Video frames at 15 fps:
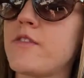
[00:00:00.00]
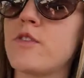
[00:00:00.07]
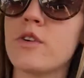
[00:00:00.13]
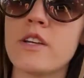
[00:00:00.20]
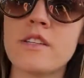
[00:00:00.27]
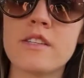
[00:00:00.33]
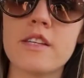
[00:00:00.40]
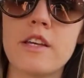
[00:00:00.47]
if you
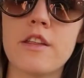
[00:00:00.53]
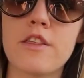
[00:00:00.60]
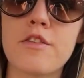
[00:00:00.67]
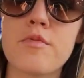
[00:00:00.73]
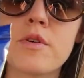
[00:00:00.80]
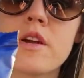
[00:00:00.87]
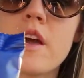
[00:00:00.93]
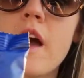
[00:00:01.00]
can see,
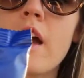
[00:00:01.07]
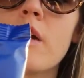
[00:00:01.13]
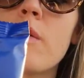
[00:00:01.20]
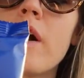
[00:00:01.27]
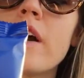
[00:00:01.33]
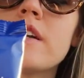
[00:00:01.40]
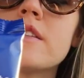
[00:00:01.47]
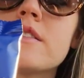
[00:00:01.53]
3 egg
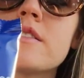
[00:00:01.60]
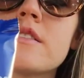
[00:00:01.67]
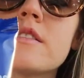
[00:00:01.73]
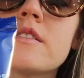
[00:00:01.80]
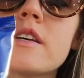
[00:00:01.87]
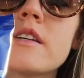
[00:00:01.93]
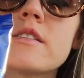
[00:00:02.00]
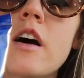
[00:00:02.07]
whites,
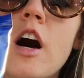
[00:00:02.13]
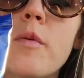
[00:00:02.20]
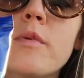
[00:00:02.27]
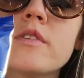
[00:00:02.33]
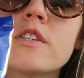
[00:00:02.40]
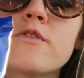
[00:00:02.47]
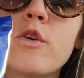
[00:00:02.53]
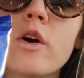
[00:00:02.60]
6
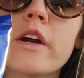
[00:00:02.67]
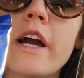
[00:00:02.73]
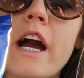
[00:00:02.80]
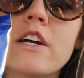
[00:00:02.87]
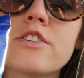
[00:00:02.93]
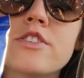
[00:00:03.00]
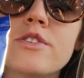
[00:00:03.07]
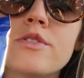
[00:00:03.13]
almonds, 4
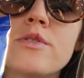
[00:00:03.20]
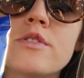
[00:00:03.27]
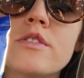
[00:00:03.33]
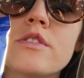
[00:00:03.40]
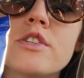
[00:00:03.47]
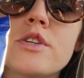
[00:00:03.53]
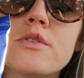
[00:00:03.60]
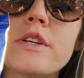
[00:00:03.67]
cashews,
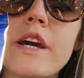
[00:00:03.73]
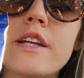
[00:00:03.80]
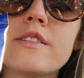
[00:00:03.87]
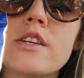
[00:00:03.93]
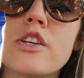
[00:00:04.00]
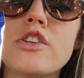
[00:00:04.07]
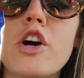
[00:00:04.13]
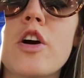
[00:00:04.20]
2 dates,
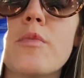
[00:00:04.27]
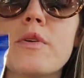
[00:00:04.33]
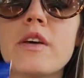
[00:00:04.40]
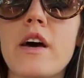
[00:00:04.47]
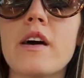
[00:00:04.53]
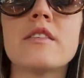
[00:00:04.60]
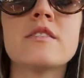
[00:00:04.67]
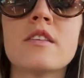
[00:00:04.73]
no
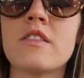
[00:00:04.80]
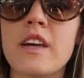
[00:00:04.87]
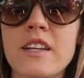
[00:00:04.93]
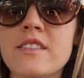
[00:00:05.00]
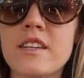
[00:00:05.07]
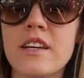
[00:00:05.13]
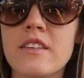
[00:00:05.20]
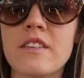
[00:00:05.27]
BS.
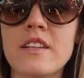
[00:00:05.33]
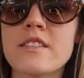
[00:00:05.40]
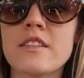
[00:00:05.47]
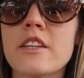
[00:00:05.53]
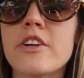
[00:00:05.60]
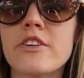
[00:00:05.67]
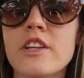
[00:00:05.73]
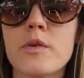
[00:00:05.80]
That's it. That's
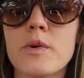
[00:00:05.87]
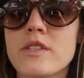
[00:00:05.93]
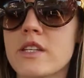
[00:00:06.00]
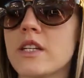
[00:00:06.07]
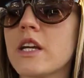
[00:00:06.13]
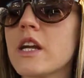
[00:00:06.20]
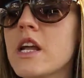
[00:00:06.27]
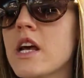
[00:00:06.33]
literally what's
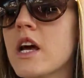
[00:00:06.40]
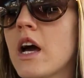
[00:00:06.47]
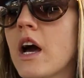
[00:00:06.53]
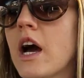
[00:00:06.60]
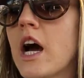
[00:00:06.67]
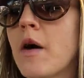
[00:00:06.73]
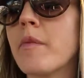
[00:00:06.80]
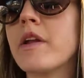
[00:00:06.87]
in
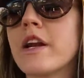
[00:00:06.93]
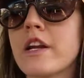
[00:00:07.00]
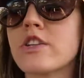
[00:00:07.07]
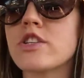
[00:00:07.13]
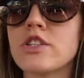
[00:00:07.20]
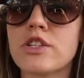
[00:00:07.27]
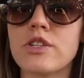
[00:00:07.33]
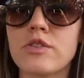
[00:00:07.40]
it. In
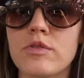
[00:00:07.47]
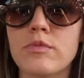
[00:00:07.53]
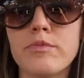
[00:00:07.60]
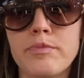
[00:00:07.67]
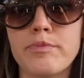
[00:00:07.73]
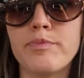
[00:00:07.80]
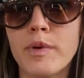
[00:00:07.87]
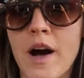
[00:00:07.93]
addition to,
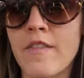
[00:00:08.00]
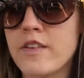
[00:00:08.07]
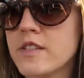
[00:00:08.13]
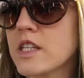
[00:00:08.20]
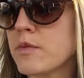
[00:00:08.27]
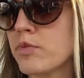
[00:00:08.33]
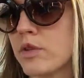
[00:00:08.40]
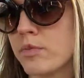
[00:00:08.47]

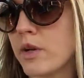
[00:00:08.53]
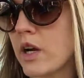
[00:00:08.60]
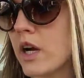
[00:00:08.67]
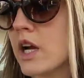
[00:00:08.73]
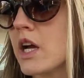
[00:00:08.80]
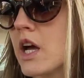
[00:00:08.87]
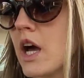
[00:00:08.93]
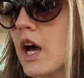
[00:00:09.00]
obviously, blueberry.